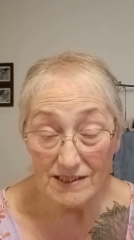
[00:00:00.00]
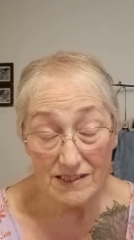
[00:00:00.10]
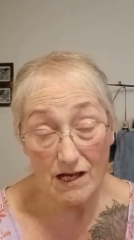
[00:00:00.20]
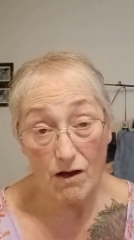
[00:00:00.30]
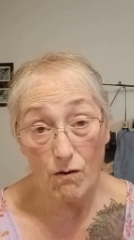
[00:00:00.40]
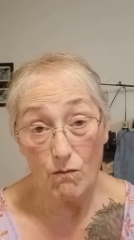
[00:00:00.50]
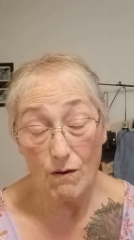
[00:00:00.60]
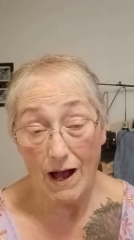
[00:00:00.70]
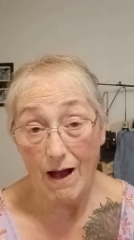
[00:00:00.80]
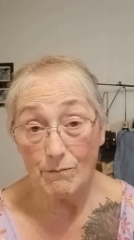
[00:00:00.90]
so
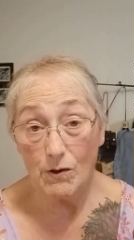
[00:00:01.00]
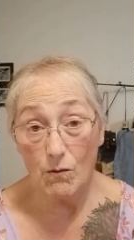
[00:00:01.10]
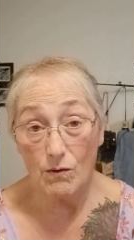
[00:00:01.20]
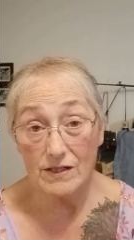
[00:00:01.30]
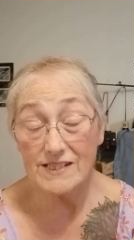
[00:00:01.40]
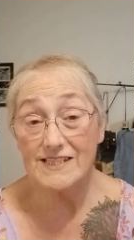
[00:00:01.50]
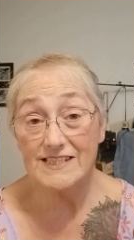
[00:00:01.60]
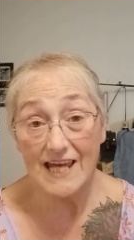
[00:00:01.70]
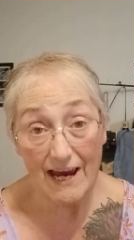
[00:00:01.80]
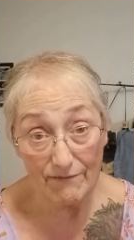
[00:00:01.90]
I'm going
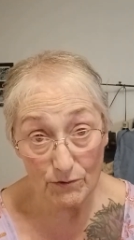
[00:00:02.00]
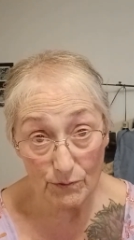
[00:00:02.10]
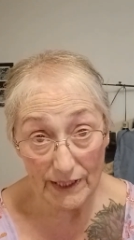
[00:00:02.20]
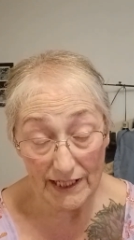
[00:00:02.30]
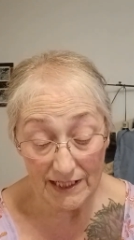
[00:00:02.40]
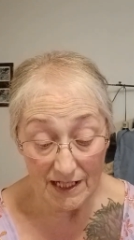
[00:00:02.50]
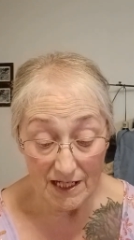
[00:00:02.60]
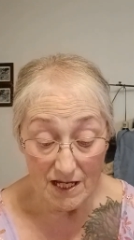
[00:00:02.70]
savory